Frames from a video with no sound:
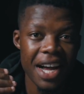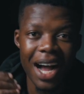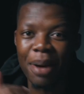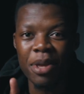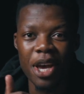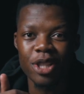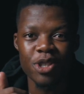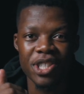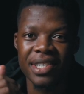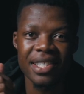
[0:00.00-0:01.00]
I'm here to
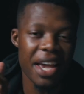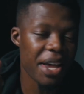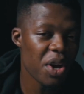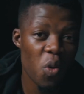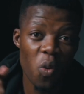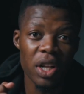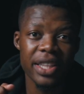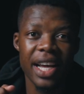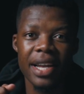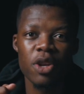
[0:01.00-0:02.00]
just say, well
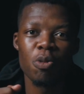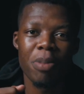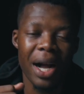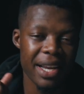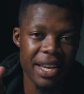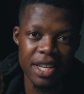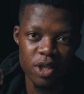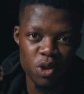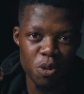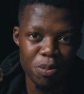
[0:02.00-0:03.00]
done, you
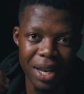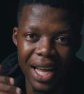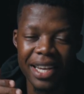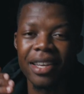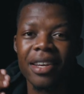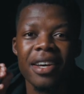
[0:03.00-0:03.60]
Buccaneers, you bloody,